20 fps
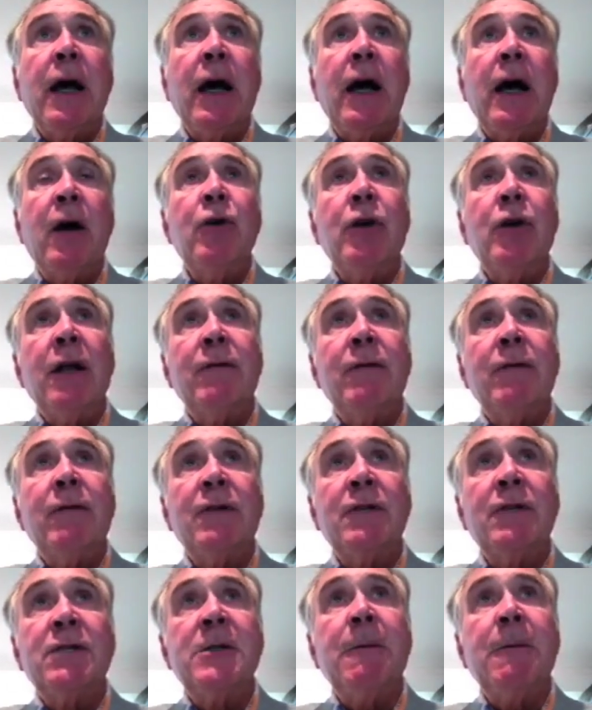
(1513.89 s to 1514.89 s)
how you have a
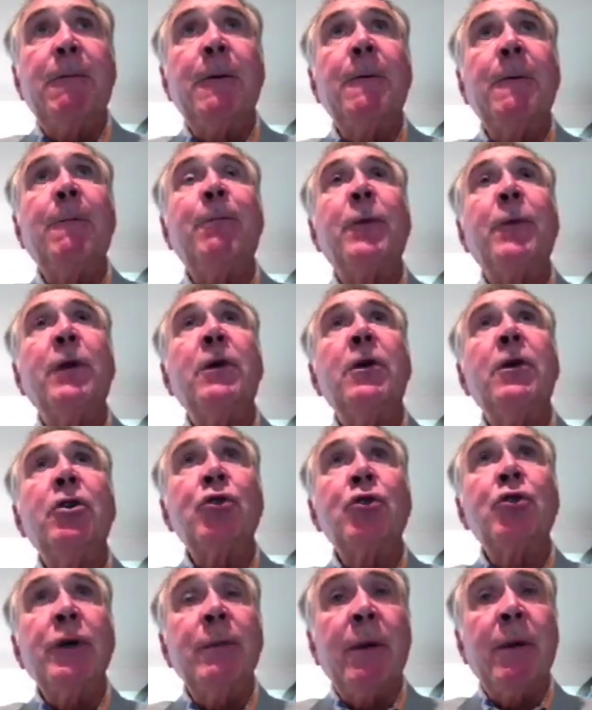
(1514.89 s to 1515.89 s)
simple
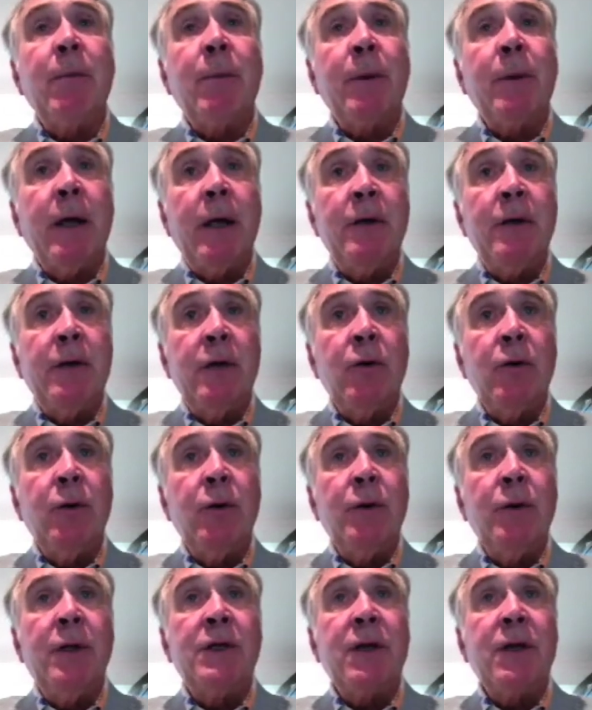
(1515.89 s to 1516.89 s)
treatment plan to
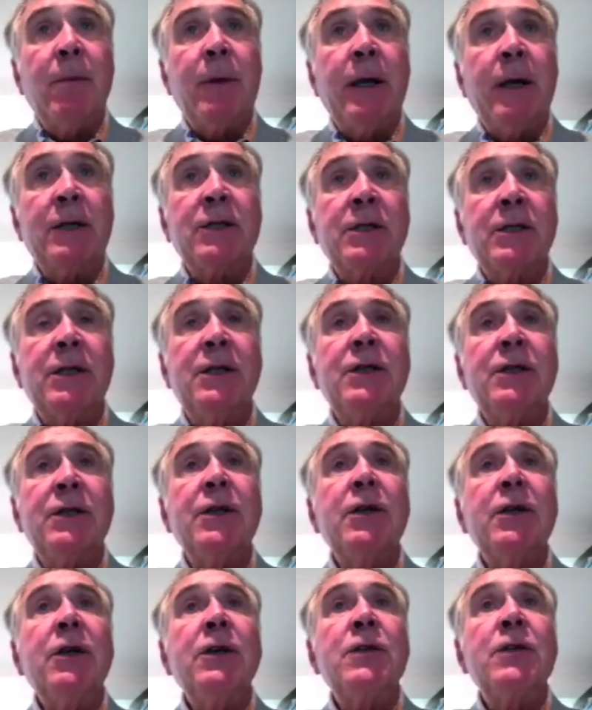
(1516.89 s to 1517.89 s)
deal with these
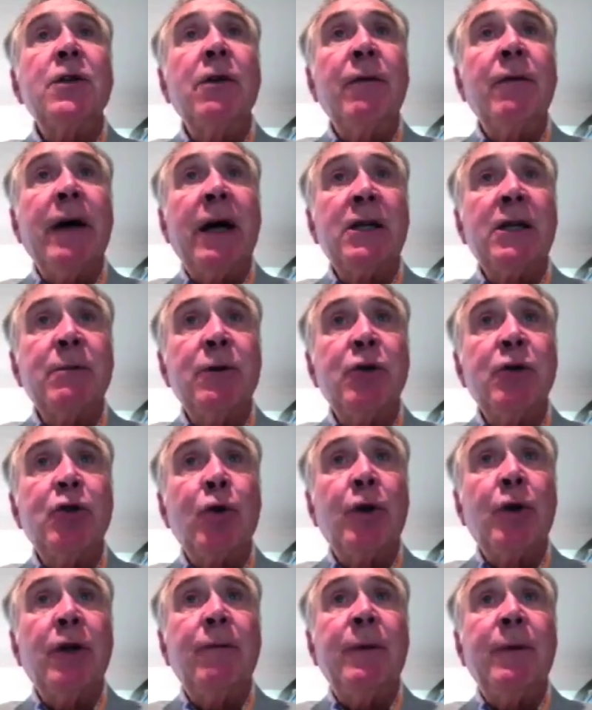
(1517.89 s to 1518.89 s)
complexities, so the
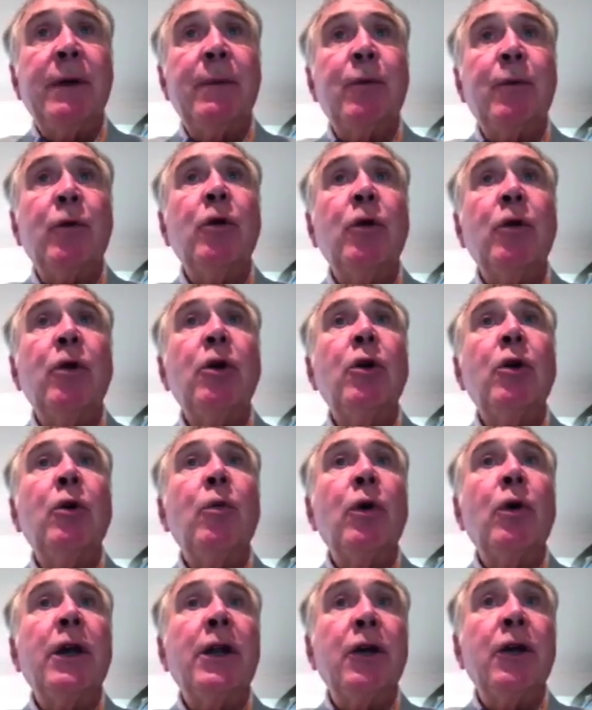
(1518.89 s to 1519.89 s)
vast majority of people
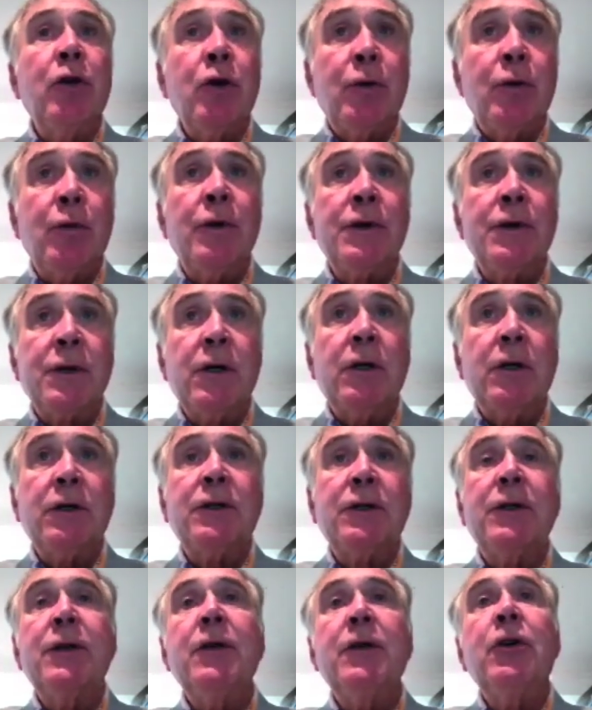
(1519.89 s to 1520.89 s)
will get a good
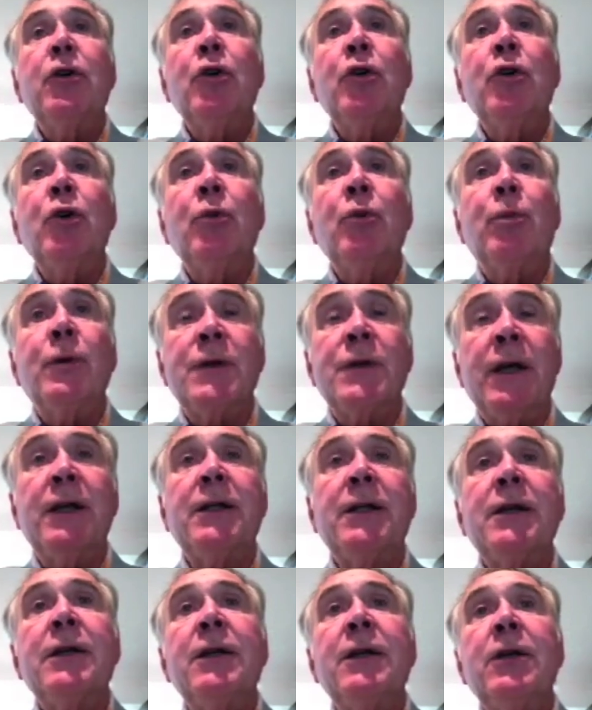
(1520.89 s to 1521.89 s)
result who
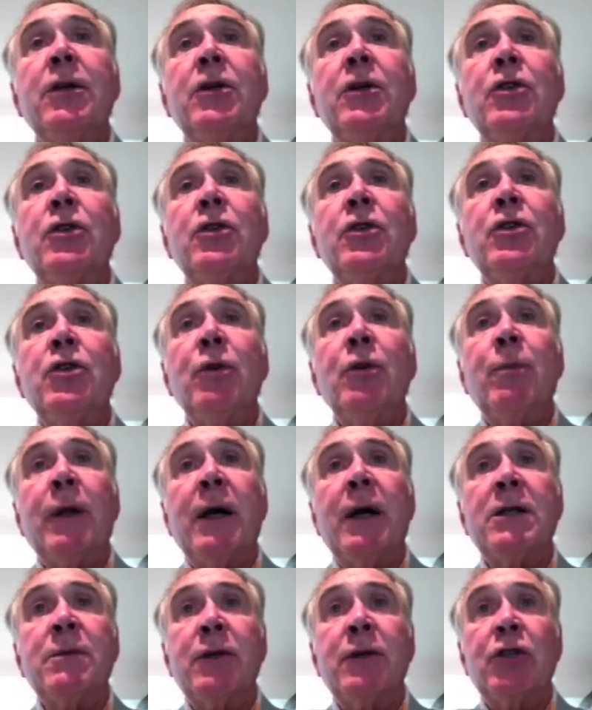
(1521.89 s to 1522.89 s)
present to
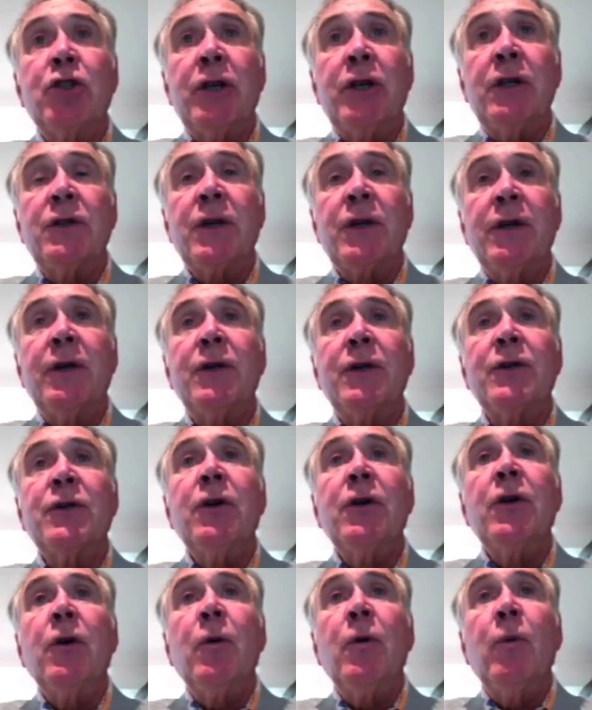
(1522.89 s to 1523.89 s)
plasma exchange
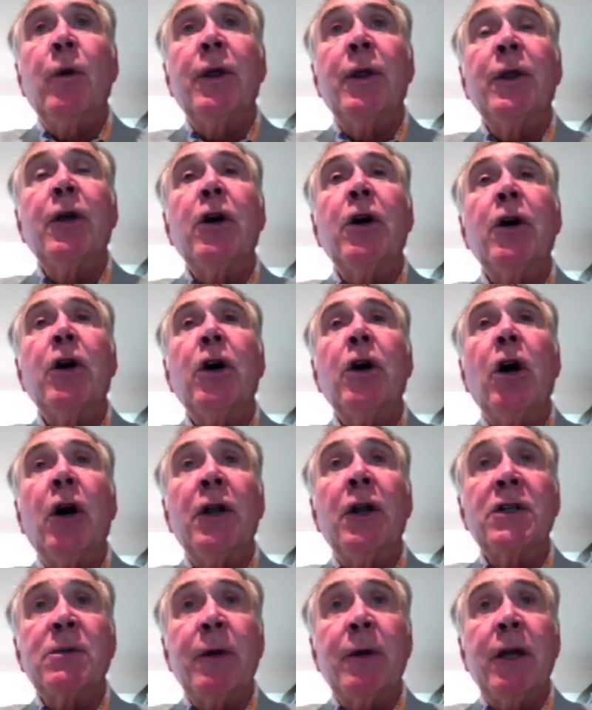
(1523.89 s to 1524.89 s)
centers with
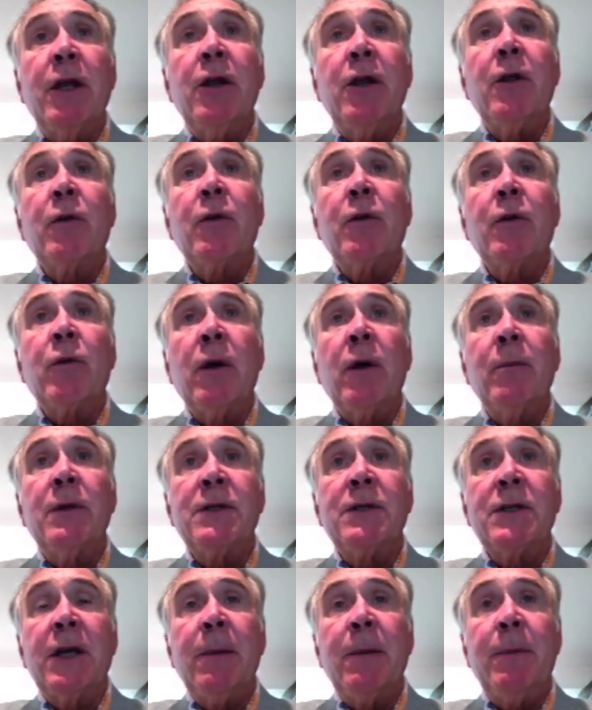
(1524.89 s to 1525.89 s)
unexplained
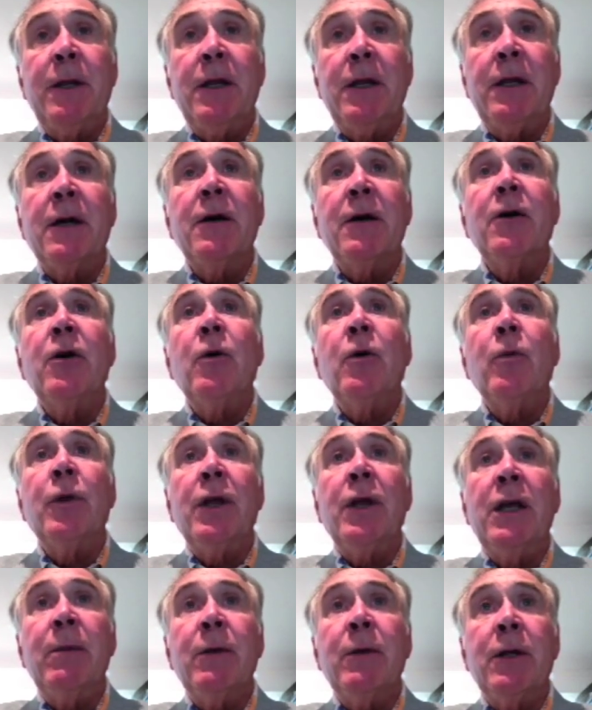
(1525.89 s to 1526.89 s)
thrombocytopenia,
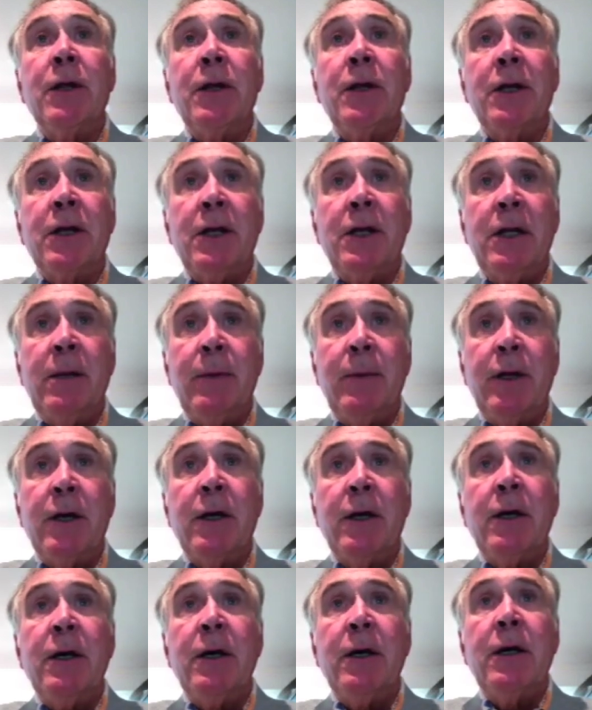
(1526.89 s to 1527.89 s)
with a hemolytic
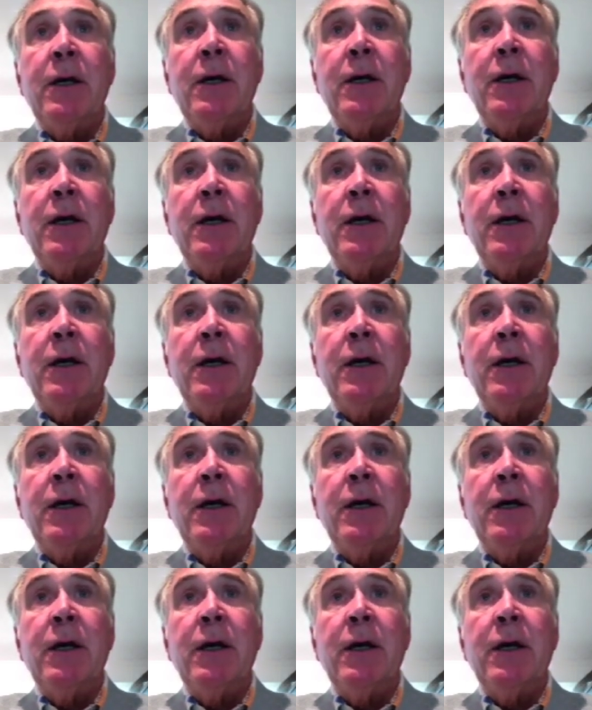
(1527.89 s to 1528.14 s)
anemia,